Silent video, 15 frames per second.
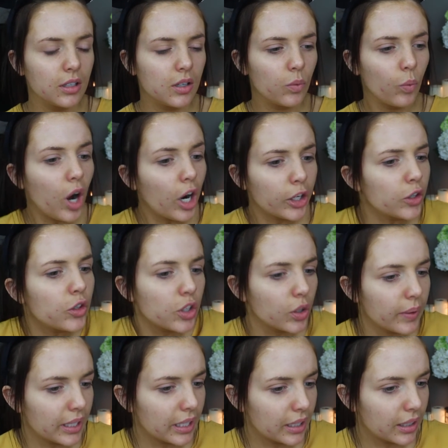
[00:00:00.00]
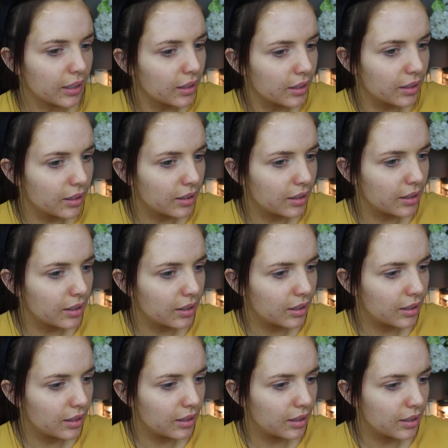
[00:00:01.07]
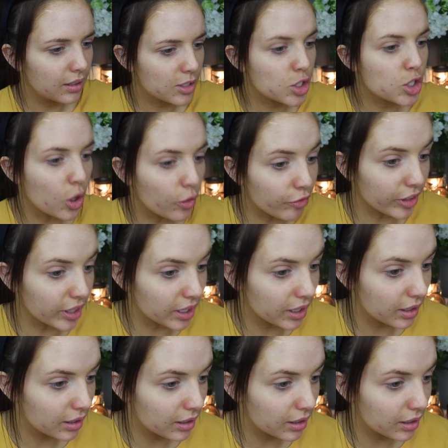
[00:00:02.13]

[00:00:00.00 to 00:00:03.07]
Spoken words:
what are you doing, Sophie?